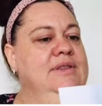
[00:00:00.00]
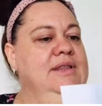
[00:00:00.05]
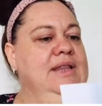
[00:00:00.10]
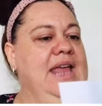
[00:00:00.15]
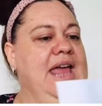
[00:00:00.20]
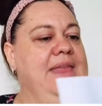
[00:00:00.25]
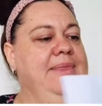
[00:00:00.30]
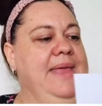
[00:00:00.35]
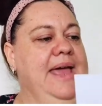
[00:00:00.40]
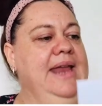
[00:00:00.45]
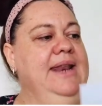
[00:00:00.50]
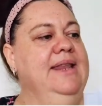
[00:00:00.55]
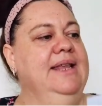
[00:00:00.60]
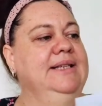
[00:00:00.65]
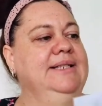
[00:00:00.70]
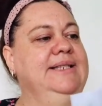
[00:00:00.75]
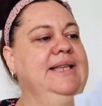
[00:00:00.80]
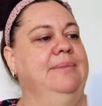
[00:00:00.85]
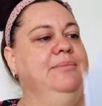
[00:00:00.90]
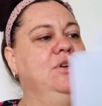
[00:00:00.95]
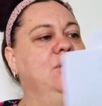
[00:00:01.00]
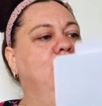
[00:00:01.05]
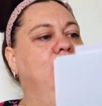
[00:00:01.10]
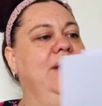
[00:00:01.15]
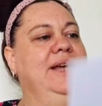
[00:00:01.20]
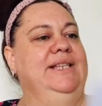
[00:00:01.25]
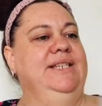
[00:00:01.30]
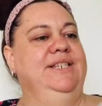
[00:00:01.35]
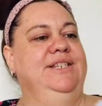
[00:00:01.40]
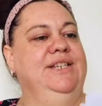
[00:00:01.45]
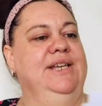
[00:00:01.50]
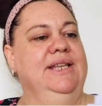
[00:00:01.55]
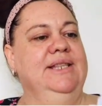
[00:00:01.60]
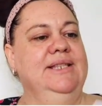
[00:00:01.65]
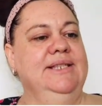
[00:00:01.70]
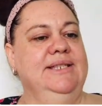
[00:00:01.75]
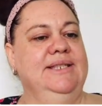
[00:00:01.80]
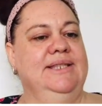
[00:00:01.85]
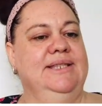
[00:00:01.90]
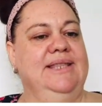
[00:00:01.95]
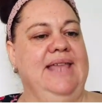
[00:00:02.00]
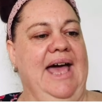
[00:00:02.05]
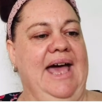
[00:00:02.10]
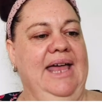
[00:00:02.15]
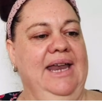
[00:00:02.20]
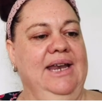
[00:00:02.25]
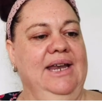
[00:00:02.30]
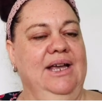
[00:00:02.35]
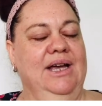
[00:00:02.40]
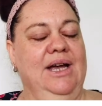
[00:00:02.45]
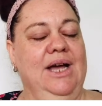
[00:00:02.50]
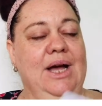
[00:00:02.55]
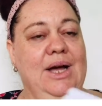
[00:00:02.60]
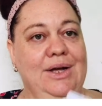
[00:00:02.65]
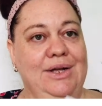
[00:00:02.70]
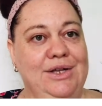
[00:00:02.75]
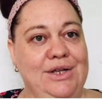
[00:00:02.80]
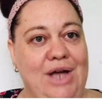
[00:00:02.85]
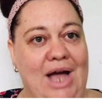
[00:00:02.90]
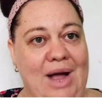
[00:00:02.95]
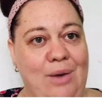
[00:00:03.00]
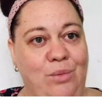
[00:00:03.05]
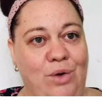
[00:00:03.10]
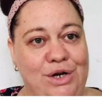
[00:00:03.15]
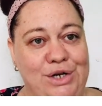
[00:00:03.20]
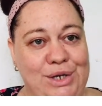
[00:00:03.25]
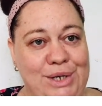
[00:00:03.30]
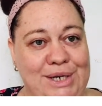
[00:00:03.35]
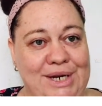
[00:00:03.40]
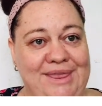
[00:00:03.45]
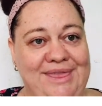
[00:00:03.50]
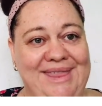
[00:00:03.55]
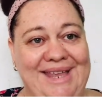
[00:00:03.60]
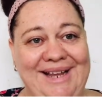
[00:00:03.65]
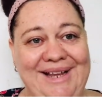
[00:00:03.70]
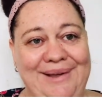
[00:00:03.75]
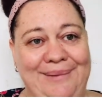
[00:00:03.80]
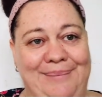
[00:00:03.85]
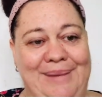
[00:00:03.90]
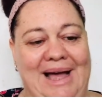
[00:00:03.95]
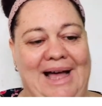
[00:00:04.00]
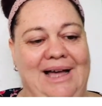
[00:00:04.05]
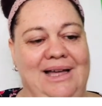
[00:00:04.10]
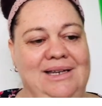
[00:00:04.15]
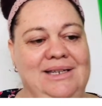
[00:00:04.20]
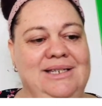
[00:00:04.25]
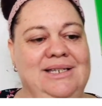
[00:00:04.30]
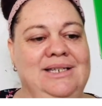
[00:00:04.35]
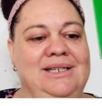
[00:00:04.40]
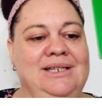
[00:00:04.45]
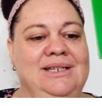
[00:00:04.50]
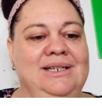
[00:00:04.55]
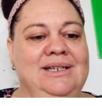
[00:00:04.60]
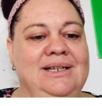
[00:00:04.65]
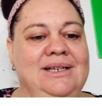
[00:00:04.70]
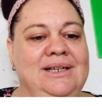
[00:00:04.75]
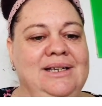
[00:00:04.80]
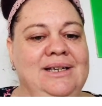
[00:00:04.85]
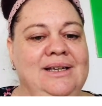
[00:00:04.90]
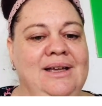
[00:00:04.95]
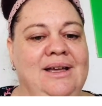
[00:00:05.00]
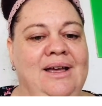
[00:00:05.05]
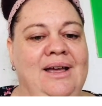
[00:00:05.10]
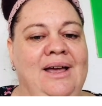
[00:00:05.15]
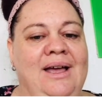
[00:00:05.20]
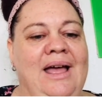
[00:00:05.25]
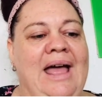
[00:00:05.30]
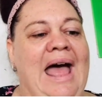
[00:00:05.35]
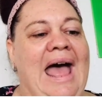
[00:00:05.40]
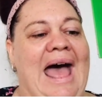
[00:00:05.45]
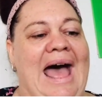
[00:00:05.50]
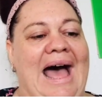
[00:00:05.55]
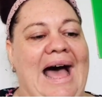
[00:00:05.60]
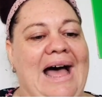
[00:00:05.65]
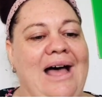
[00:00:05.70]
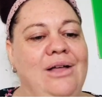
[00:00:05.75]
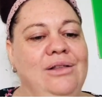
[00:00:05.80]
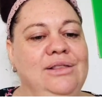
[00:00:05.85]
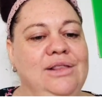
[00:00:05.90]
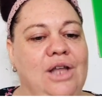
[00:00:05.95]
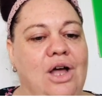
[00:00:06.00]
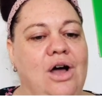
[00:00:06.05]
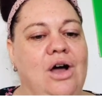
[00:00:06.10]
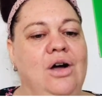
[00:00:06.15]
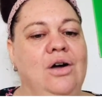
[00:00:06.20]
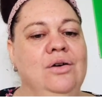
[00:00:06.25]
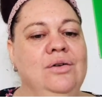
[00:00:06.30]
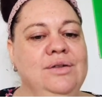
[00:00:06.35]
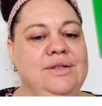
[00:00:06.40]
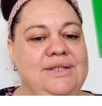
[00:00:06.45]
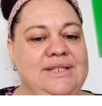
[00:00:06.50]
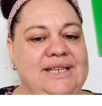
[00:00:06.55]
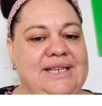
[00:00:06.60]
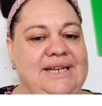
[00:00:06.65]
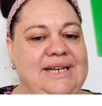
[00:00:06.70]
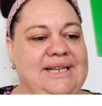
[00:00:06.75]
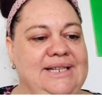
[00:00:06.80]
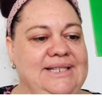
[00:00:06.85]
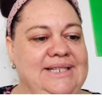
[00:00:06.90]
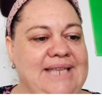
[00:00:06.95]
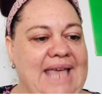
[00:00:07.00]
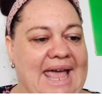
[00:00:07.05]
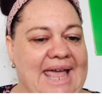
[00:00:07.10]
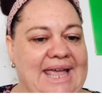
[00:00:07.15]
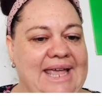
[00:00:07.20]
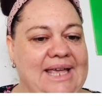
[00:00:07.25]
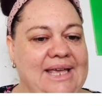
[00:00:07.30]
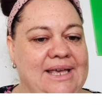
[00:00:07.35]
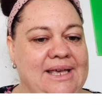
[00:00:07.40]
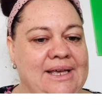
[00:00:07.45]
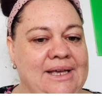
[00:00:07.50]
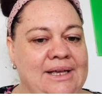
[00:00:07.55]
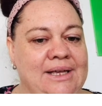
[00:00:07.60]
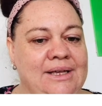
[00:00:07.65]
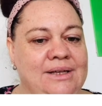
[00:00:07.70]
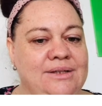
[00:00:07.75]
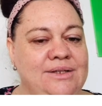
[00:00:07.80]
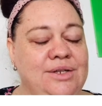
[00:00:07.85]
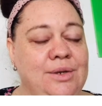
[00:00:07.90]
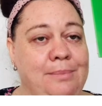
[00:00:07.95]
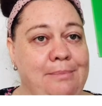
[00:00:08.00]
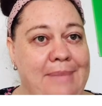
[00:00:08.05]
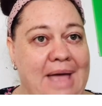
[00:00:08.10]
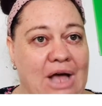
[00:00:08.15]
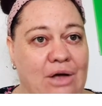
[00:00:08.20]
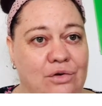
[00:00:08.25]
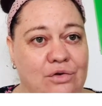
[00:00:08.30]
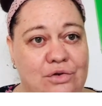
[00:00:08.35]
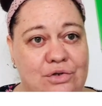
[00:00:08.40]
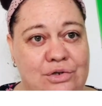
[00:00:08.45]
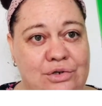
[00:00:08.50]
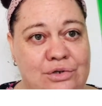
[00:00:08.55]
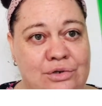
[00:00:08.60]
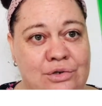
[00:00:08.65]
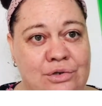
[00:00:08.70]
And then there's some questions that I want you to think about. How long did it take to melt?